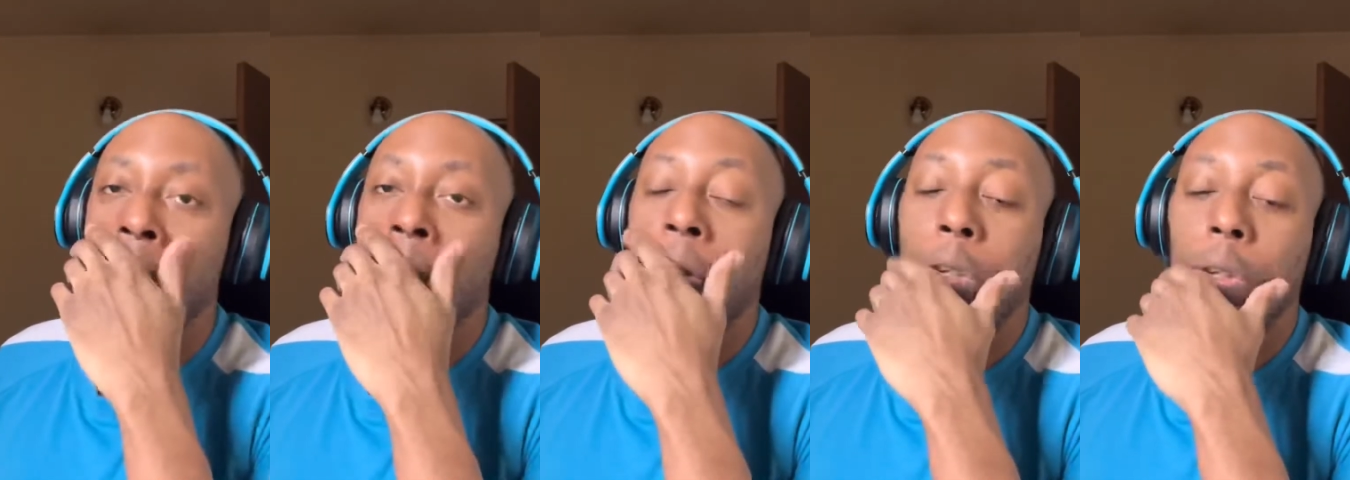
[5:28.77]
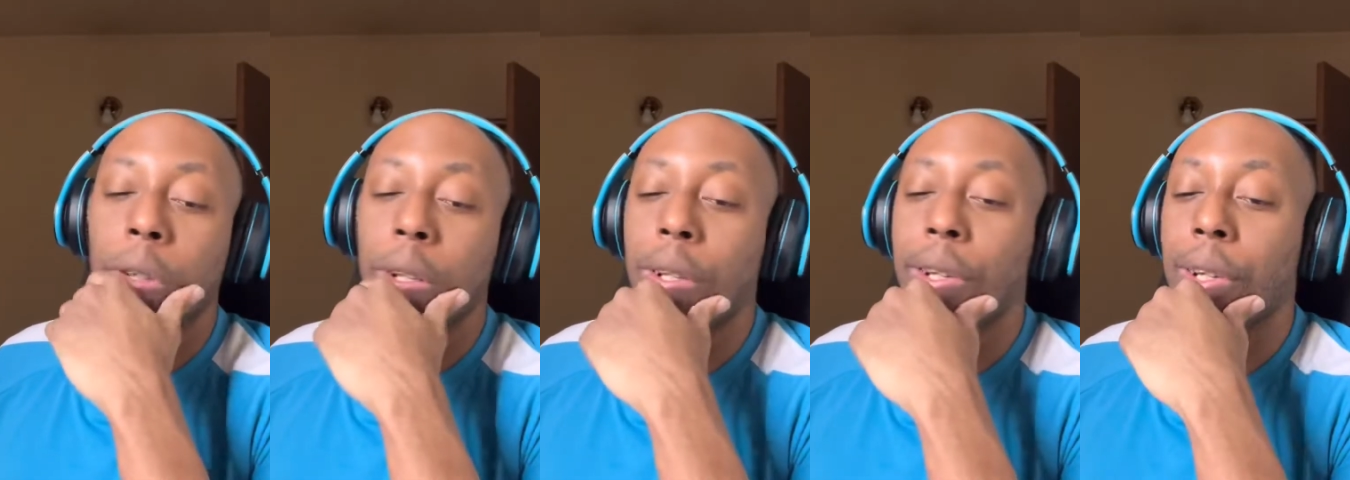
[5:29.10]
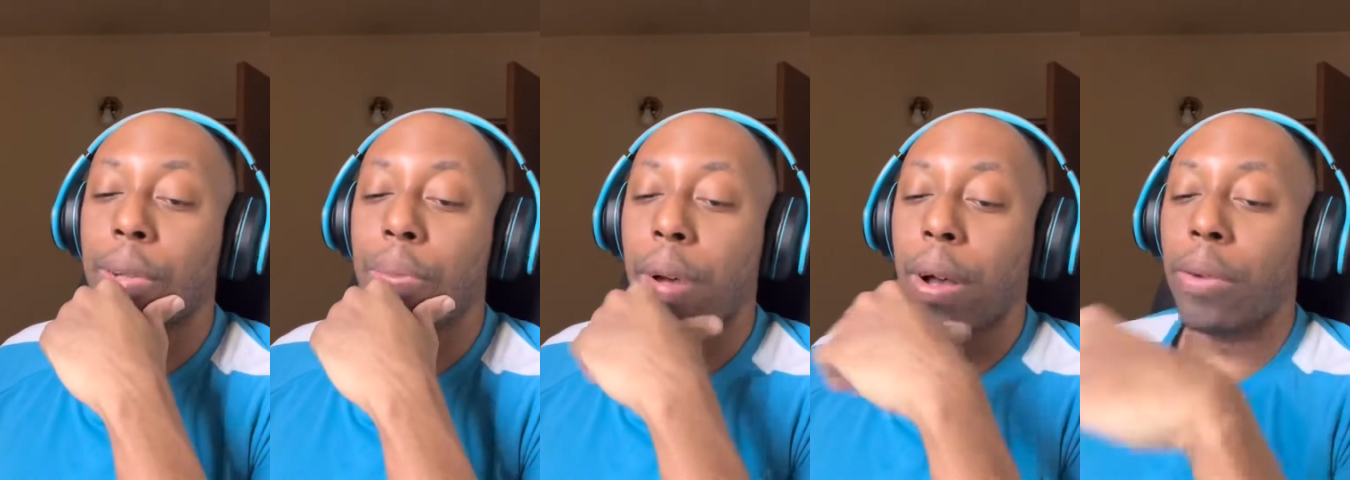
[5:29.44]
So this is
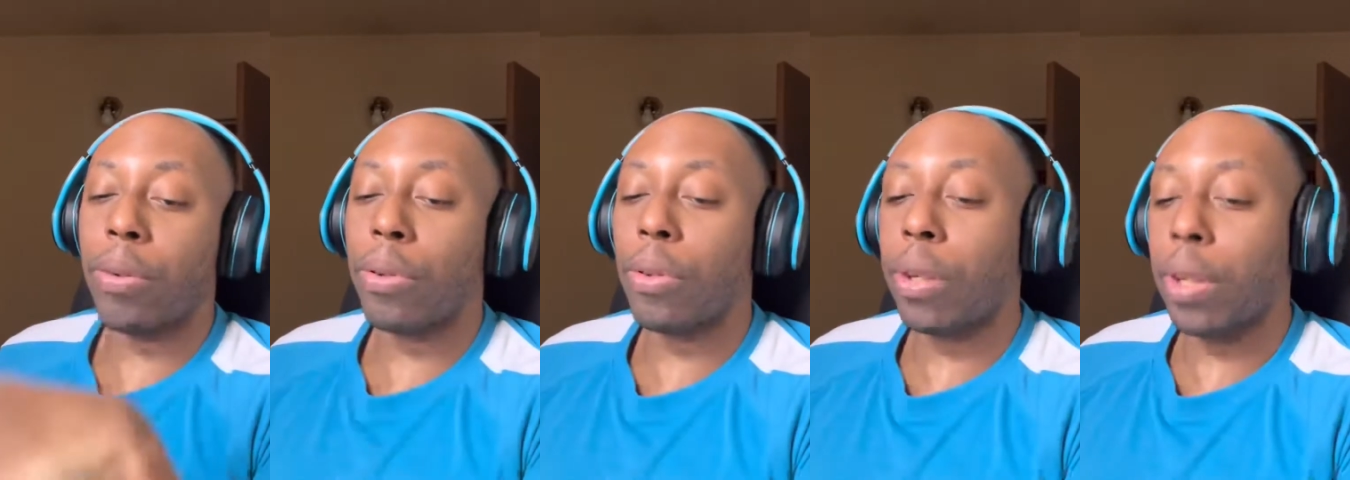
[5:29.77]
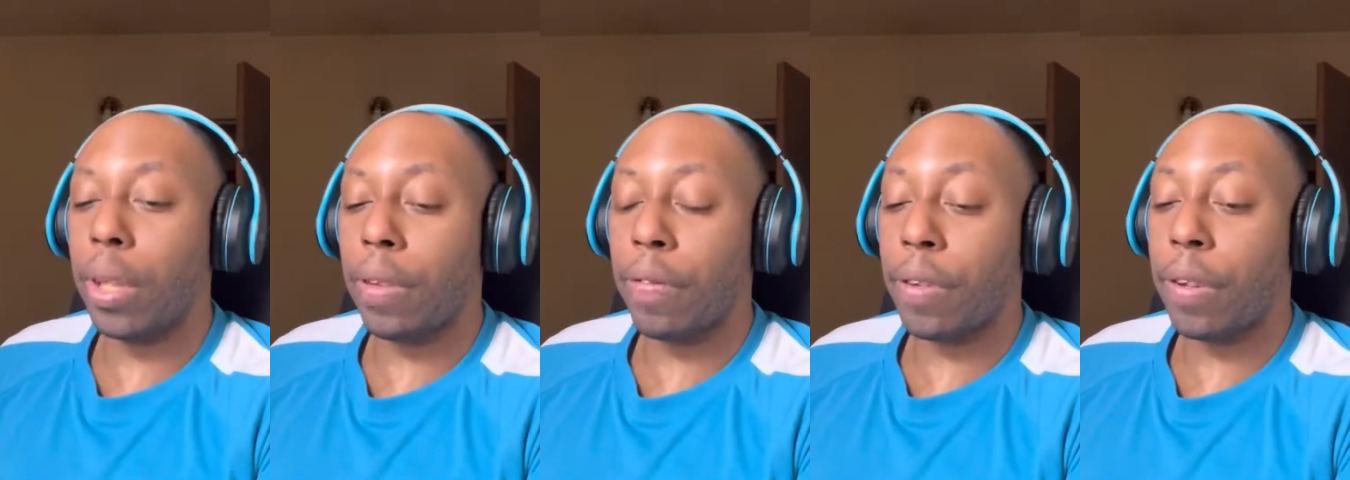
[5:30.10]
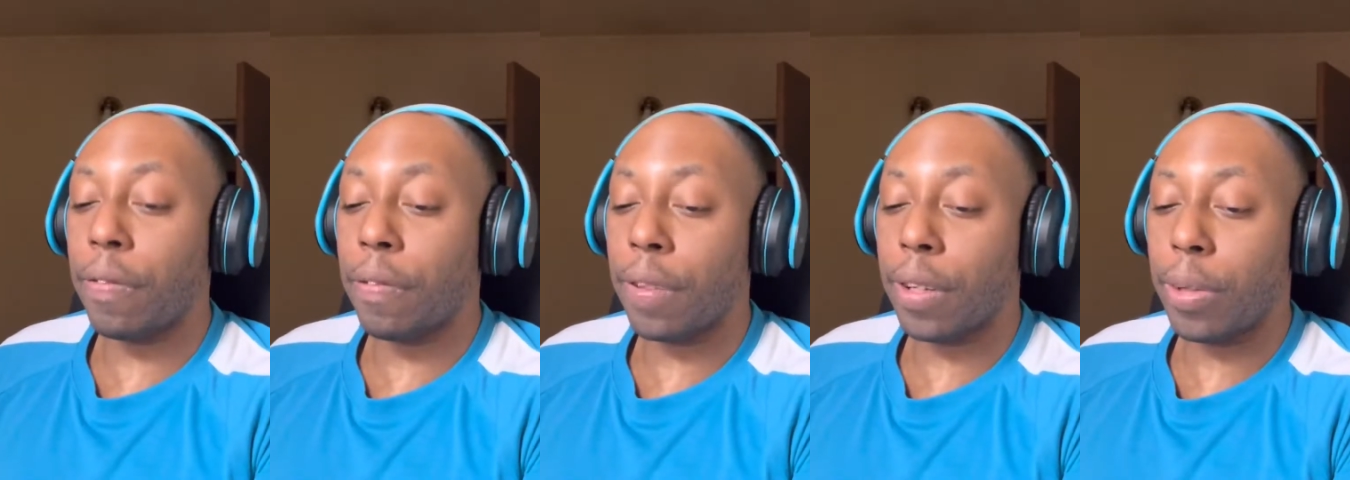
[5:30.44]
about, even
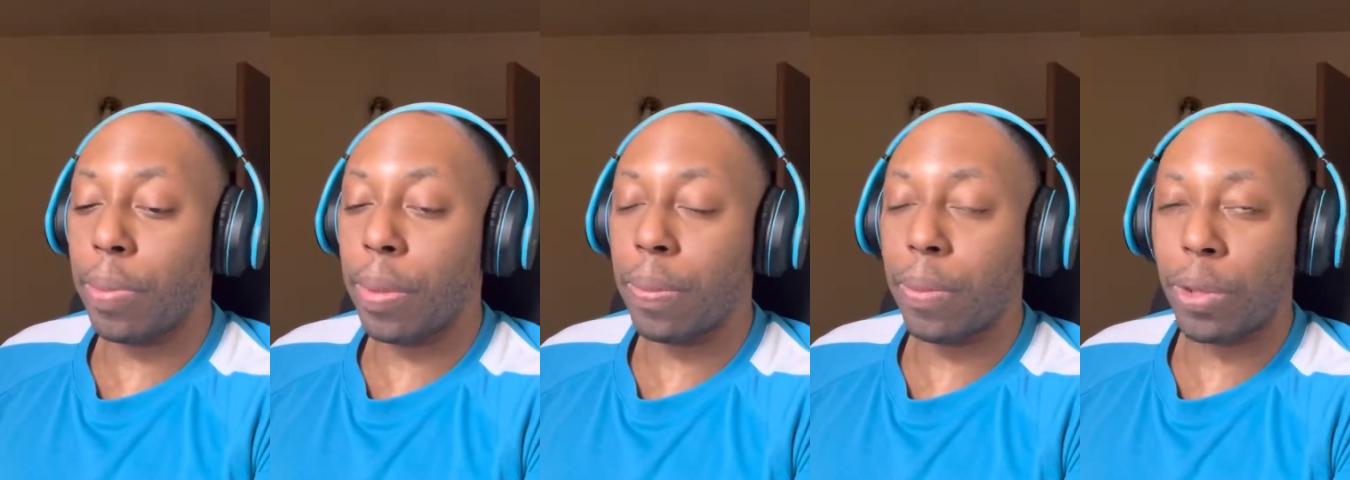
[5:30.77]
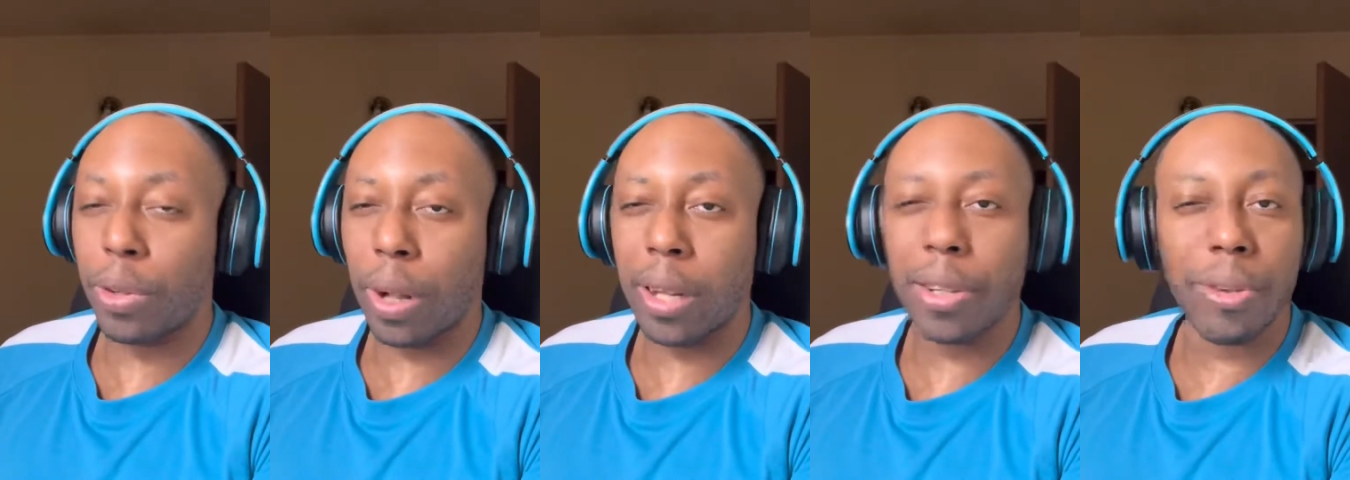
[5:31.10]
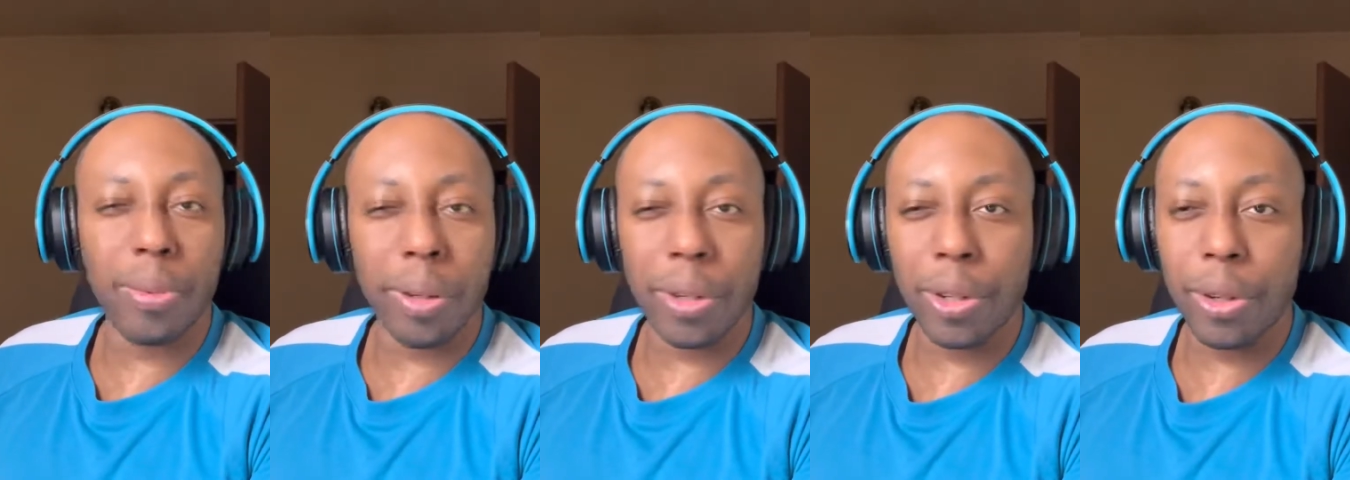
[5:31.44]
if these people try
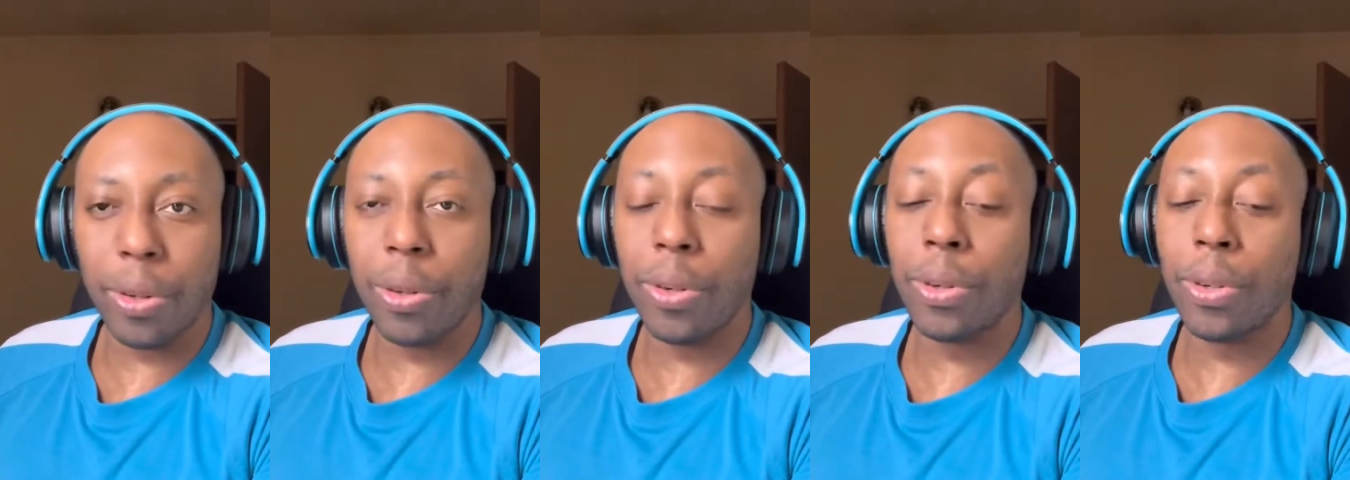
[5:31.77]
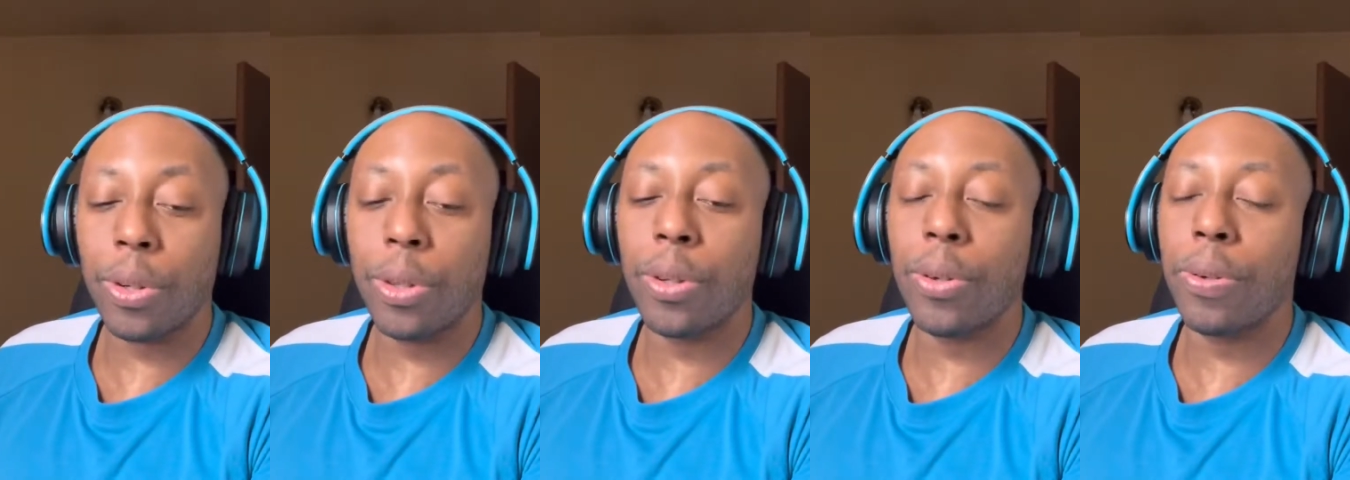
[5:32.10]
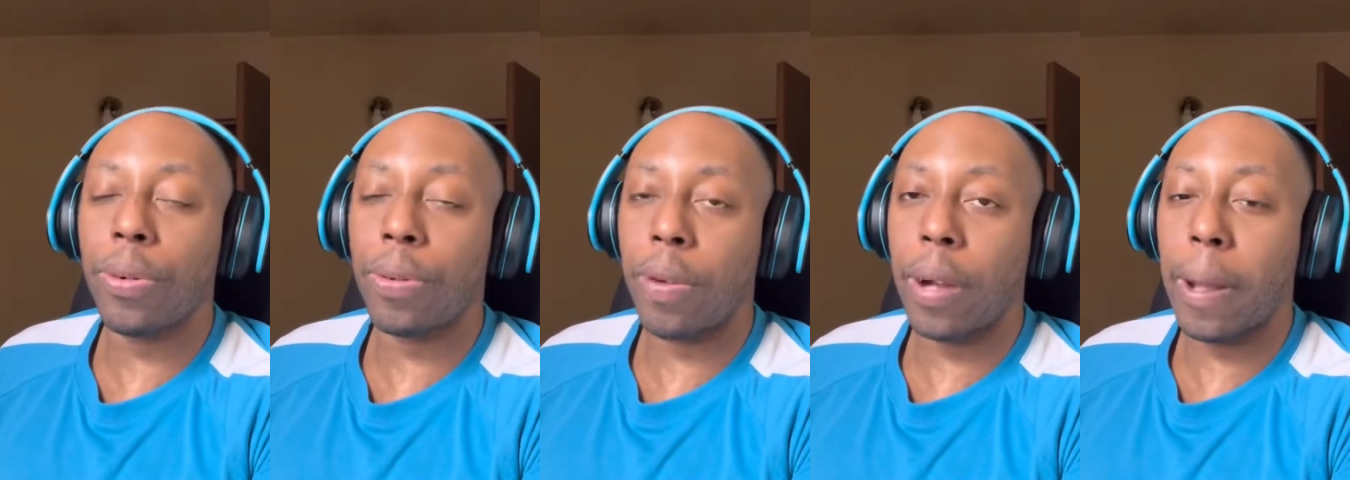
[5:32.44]
to return to
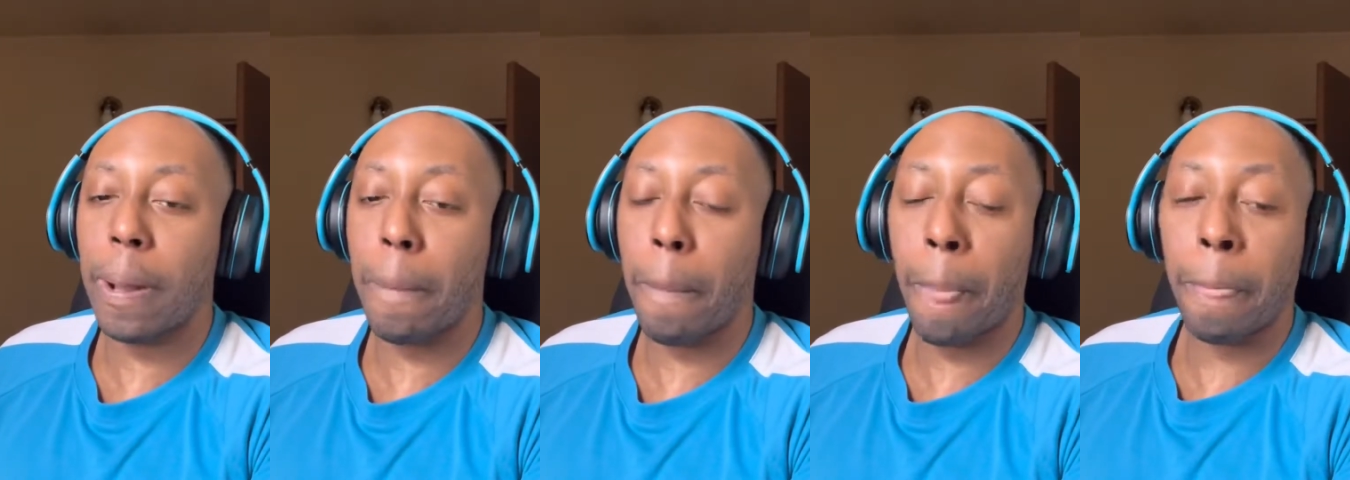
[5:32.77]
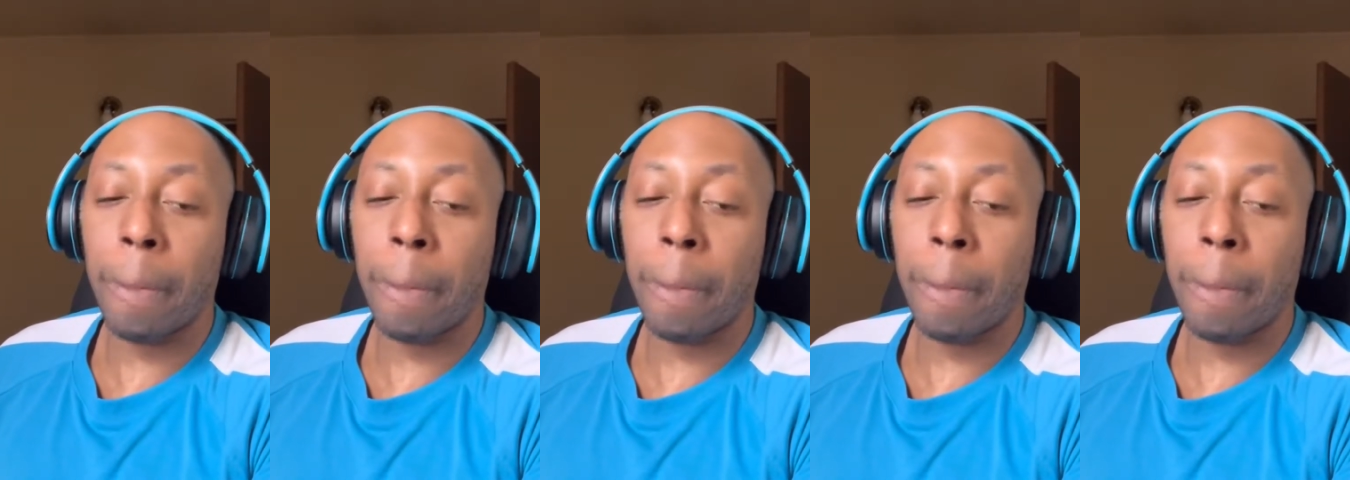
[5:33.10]
you, right,